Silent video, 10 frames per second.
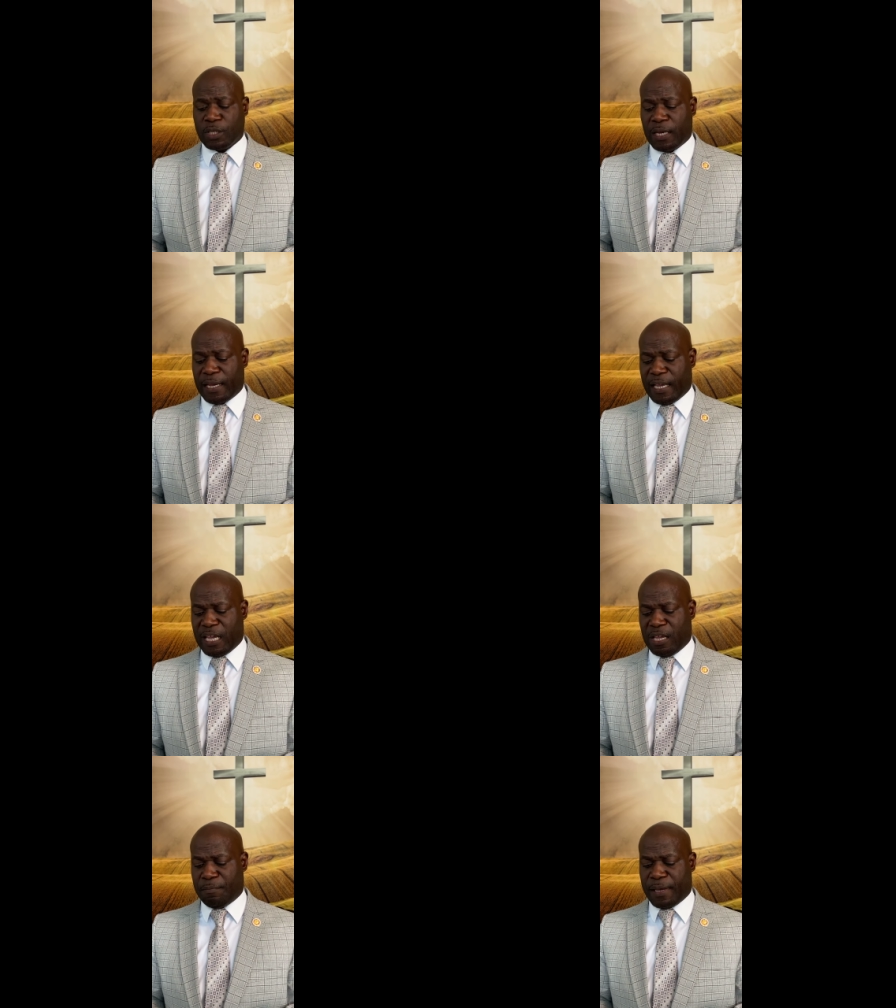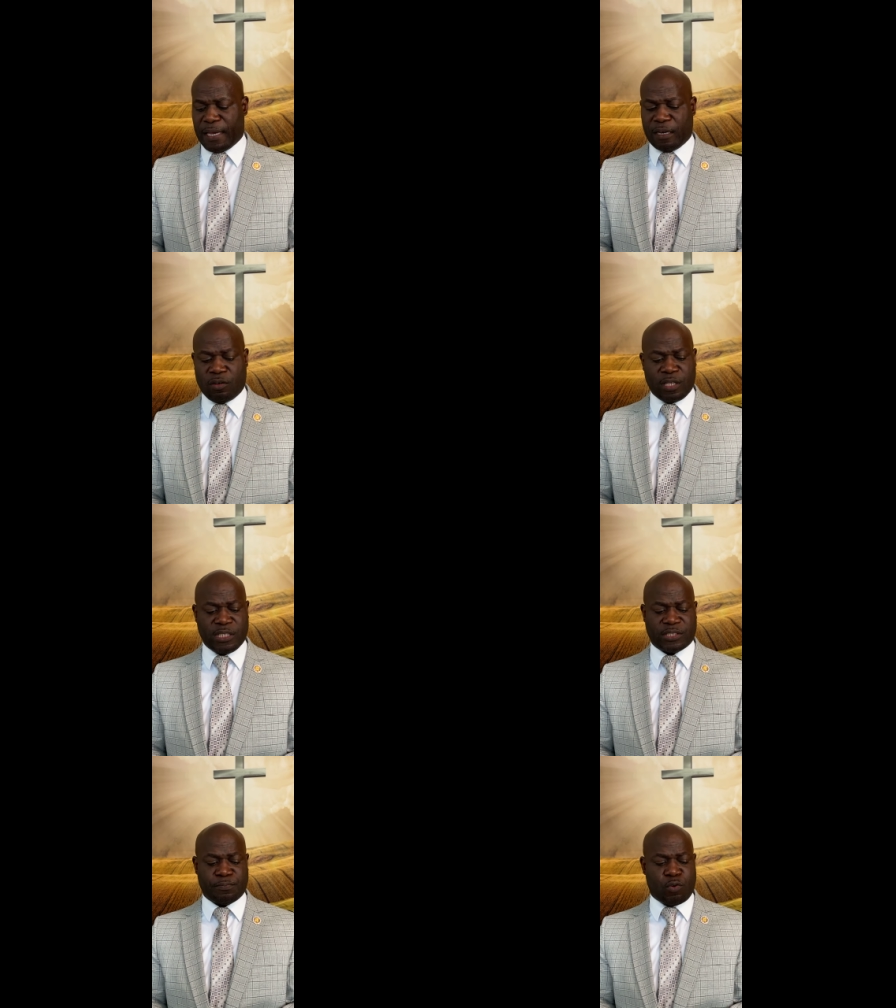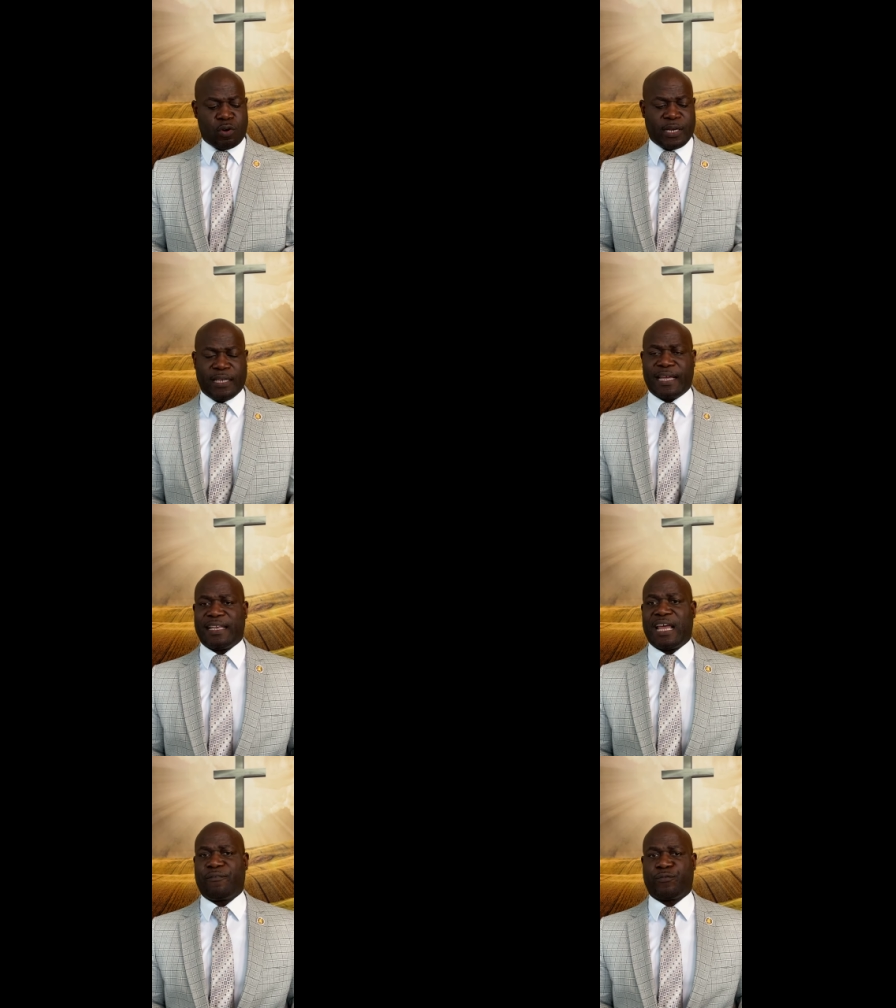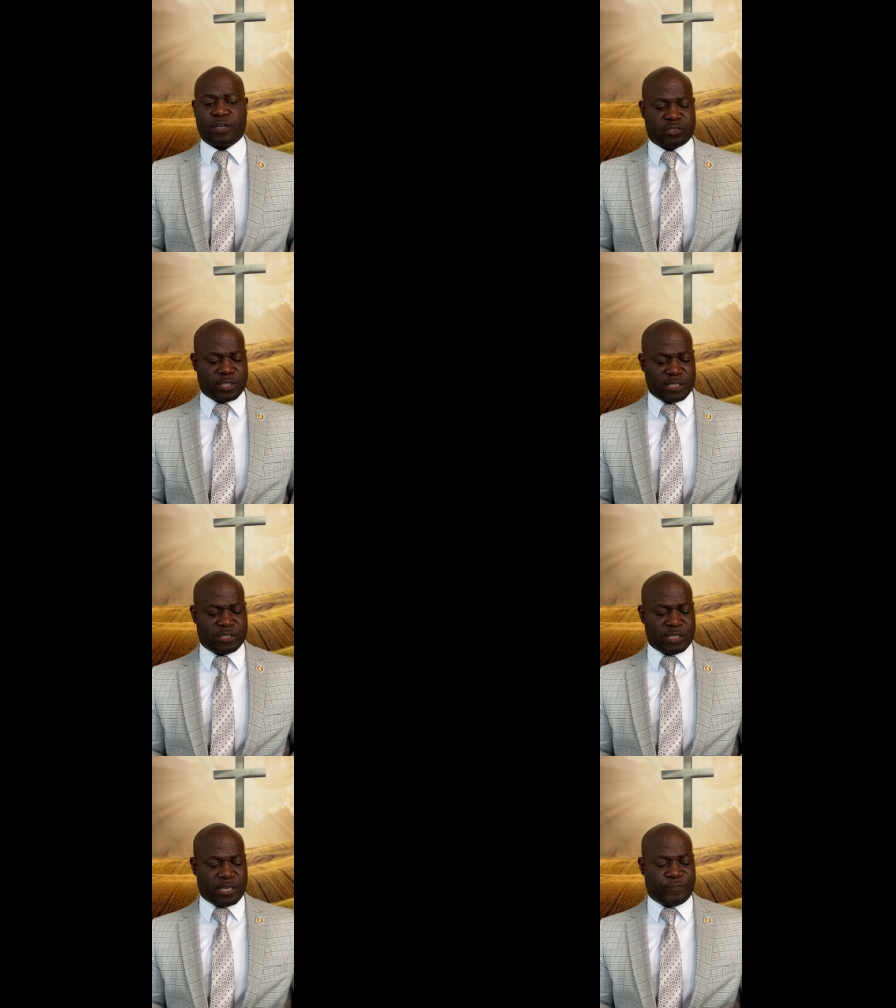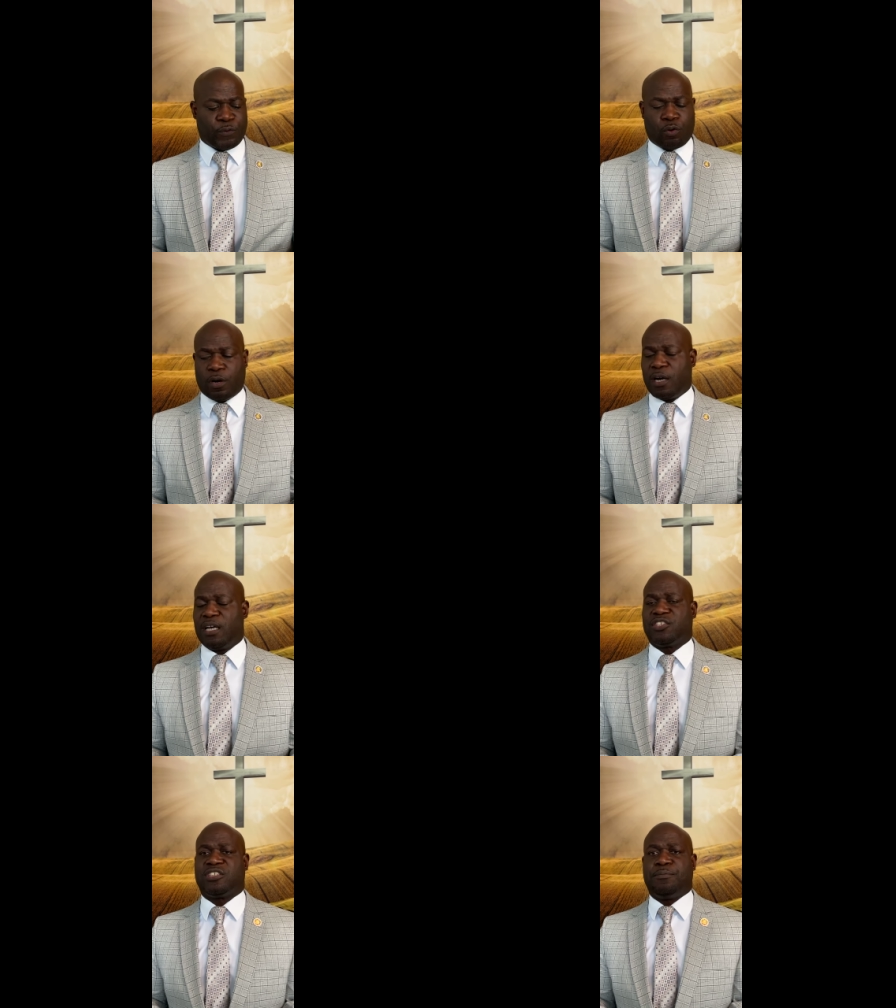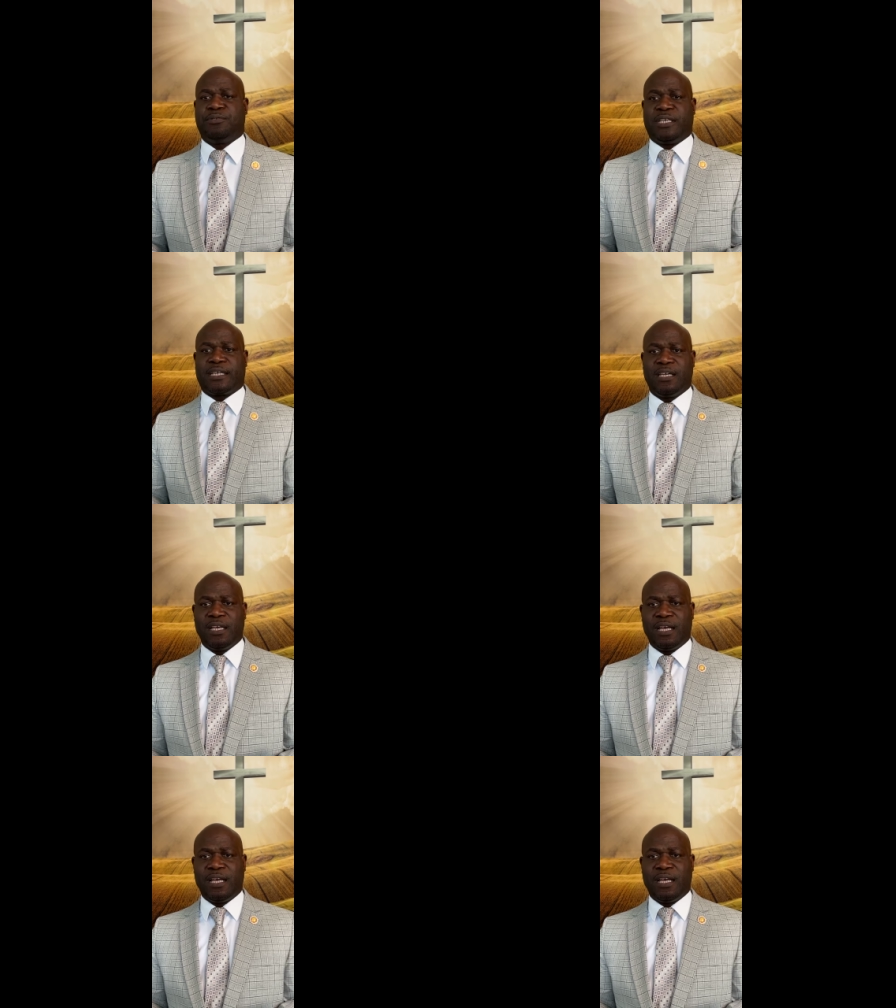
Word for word: Uh, amen. On this morning, I'd like for us to consider for a subject